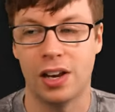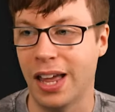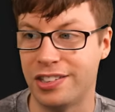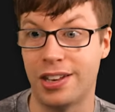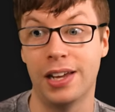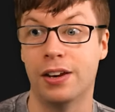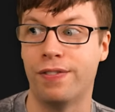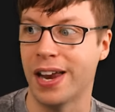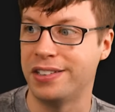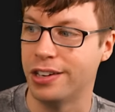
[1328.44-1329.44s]
let's take
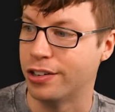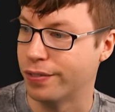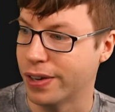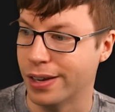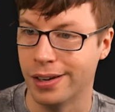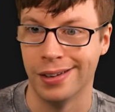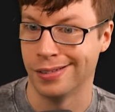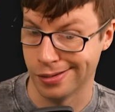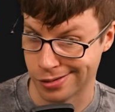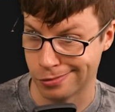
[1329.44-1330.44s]
advantage of it and
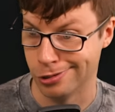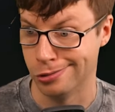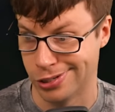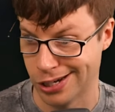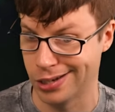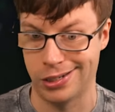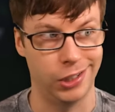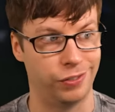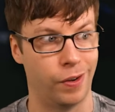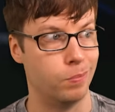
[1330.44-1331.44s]
uh, get some good
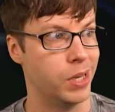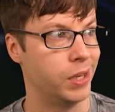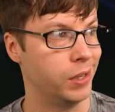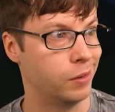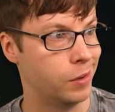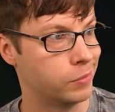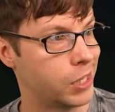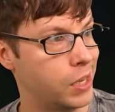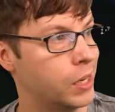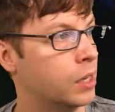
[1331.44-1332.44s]
tactics from you. You know what I'm
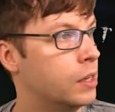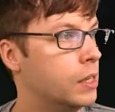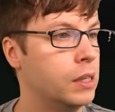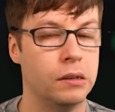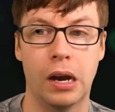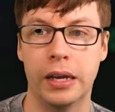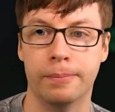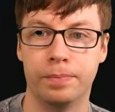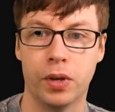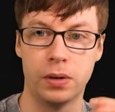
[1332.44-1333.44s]
saying?
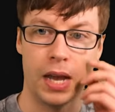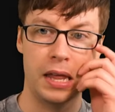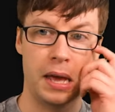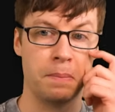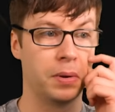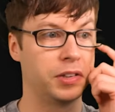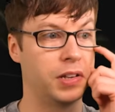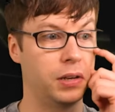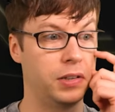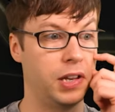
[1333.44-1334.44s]
Right, okay then, let's
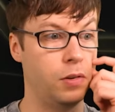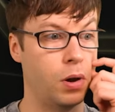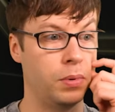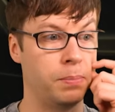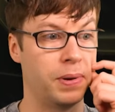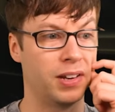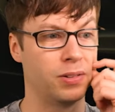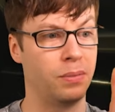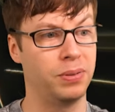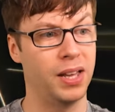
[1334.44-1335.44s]
continue opening packs.
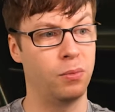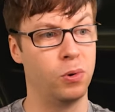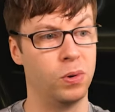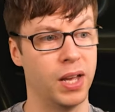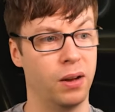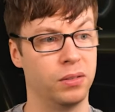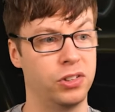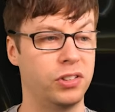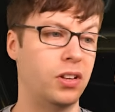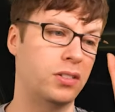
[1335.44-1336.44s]
Come on, get a walkout.
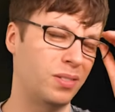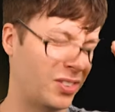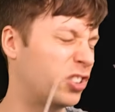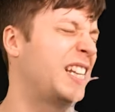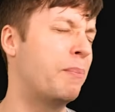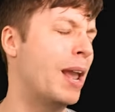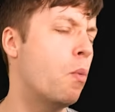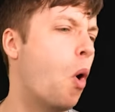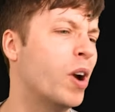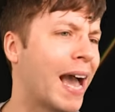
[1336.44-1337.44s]
Just, just, just give me a
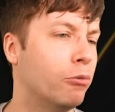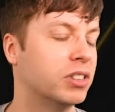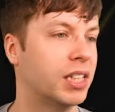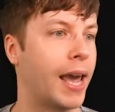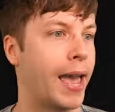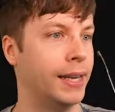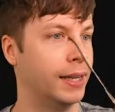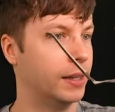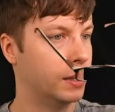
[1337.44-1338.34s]
walkout today.